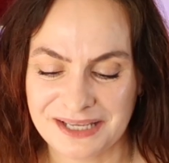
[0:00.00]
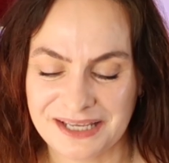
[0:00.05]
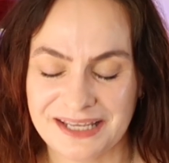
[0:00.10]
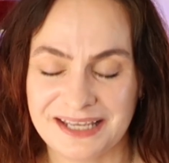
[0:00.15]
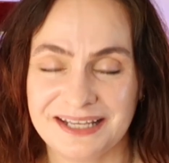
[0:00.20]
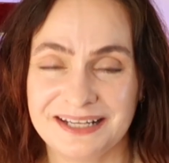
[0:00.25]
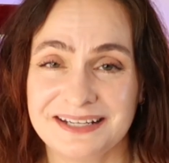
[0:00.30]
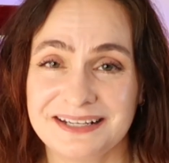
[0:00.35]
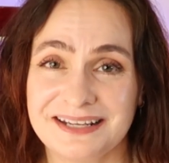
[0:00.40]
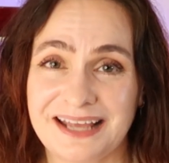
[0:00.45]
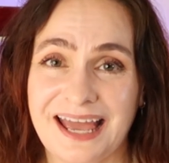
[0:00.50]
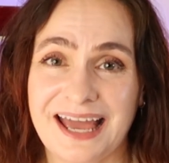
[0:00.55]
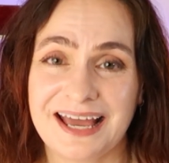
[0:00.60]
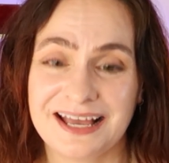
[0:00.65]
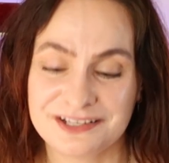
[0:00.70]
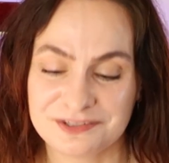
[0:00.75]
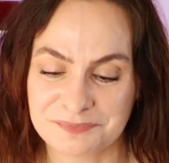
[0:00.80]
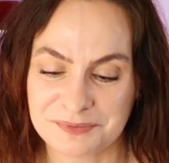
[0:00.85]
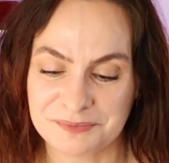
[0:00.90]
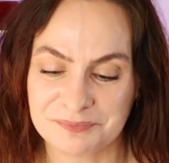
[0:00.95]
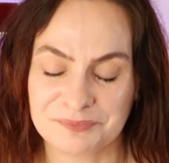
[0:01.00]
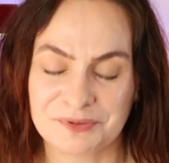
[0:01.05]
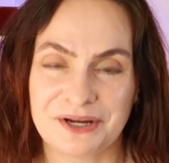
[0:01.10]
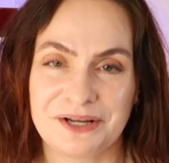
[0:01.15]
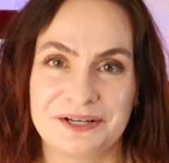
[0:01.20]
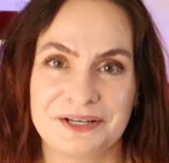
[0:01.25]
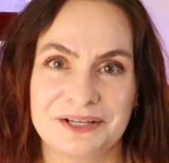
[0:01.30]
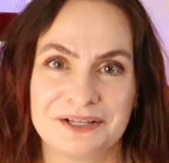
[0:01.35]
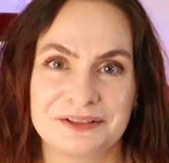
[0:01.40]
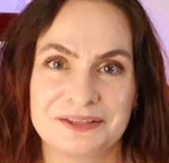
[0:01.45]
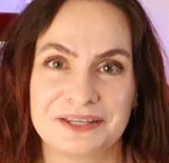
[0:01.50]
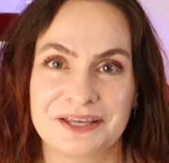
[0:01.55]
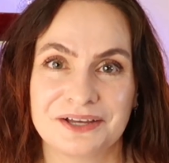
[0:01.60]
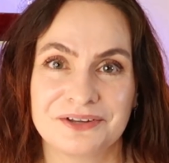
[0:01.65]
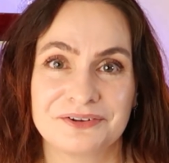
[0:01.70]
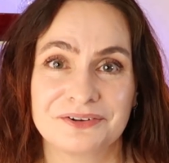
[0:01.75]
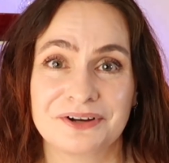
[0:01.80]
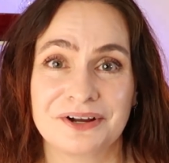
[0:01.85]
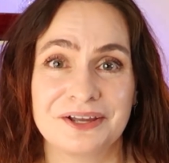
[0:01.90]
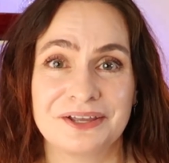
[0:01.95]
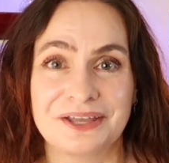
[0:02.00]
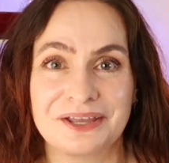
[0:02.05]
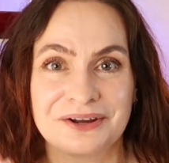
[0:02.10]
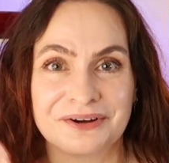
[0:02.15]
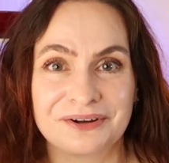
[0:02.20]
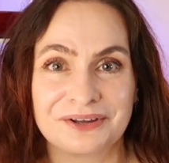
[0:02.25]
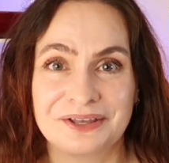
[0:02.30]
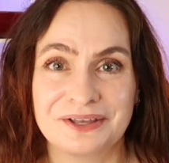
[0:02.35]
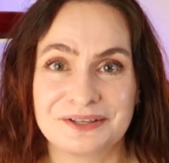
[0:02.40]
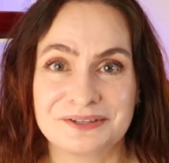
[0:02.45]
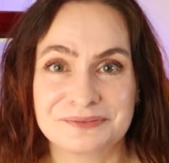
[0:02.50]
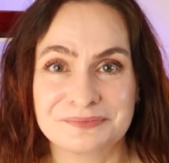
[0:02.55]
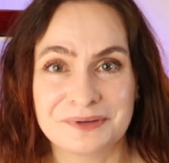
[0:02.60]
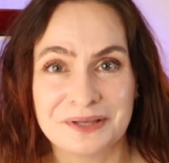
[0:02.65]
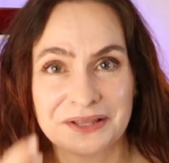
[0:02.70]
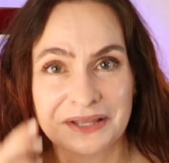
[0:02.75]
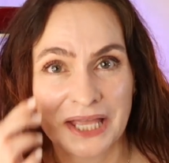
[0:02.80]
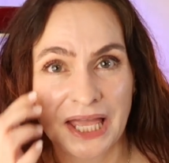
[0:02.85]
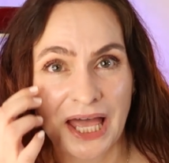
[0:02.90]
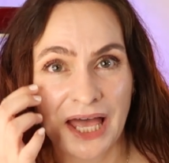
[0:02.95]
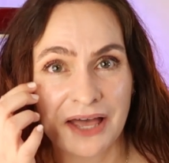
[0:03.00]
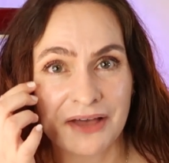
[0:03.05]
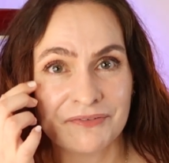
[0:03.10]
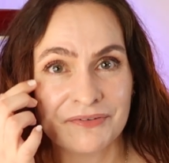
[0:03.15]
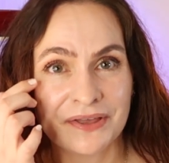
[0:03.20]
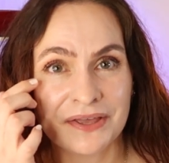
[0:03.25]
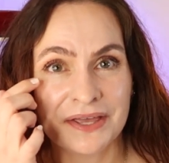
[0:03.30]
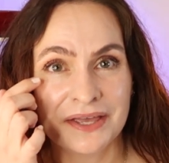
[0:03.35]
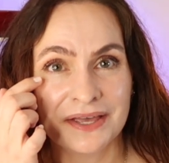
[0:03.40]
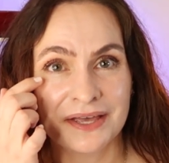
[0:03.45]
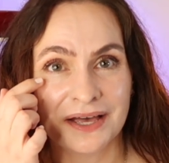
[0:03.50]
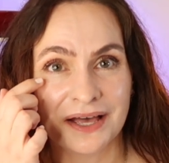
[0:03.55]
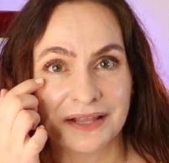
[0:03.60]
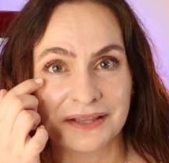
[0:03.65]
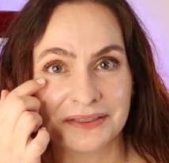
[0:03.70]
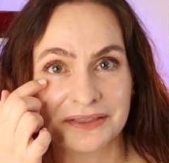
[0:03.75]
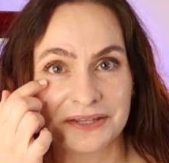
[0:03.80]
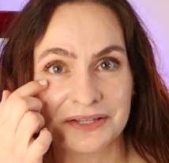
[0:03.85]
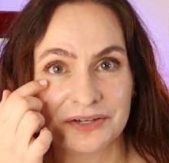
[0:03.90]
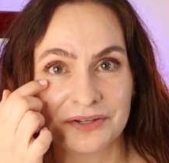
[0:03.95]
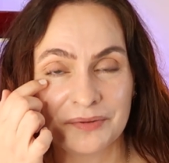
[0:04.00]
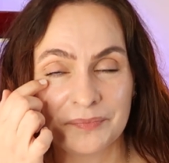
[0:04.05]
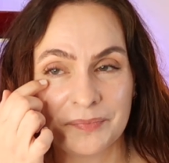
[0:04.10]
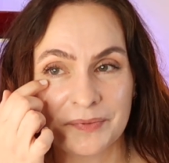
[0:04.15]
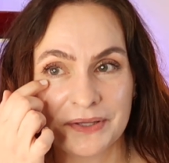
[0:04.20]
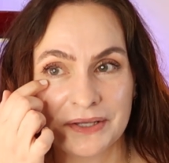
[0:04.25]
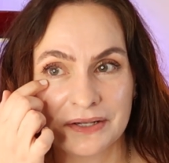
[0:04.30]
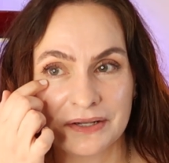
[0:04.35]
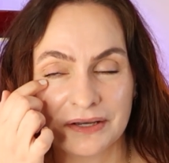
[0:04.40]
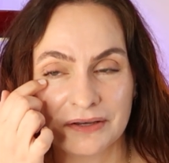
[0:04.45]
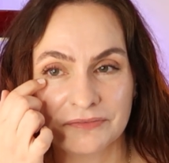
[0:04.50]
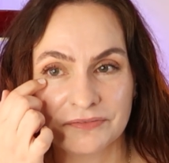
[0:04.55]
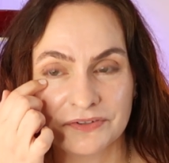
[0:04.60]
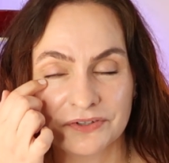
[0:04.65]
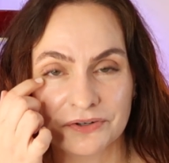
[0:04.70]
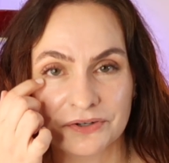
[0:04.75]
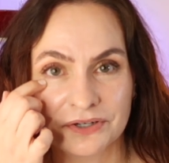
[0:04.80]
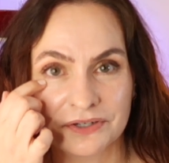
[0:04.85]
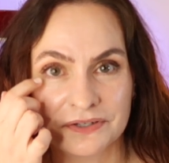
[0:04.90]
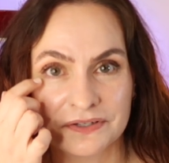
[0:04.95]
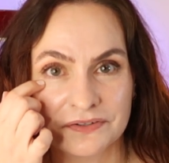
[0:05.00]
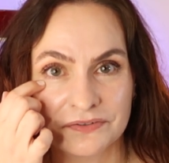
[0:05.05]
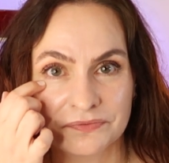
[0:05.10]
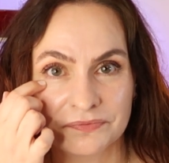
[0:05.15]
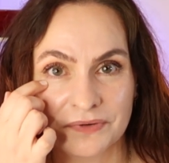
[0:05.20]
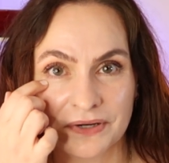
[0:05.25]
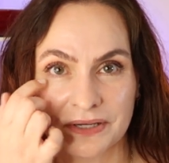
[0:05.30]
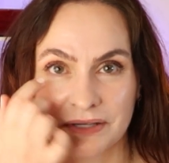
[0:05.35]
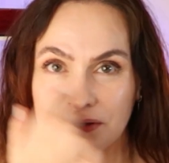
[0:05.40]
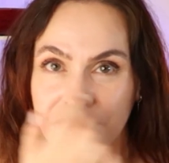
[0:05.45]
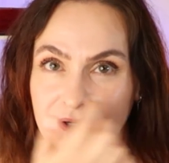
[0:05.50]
And it has been brightening the under eye area as well. I have a little bit of darkness right